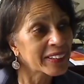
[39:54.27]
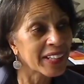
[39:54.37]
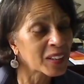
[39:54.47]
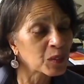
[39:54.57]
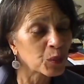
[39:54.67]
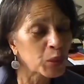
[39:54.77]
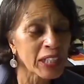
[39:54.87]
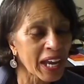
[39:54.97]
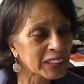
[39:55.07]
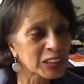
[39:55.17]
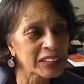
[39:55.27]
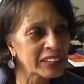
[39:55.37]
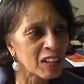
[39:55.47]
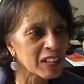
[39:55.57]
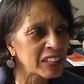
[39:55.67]
that we
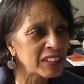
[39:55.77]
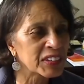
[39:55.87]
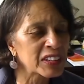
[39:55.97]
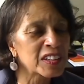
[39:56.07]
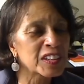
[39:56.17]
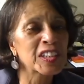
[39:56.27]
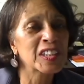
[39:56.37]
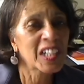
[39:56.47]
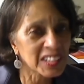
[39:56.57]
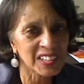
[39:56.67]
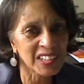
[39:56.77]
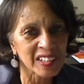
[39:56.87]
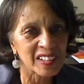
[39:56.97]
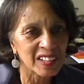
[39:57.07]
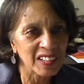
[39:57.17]
actually are even
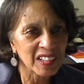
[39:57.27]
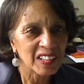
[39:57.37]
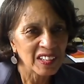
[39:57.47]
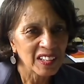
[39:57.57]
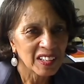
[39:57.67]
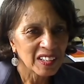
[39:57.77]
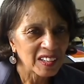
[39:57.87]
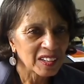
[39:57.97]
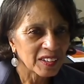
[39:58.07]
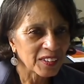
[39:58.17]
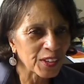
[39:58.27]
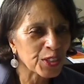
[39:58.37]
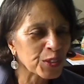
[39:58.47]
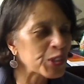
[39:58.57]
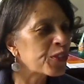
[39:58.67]
discussing the
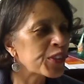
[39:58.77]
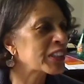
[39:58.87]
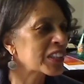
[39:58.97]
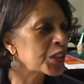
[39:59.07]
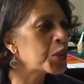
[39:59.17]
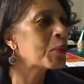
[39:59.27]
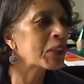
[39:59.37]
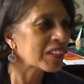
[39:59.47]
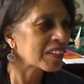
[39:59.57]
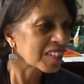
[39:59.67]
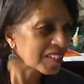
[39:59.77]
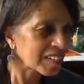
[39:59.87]
3/5 human.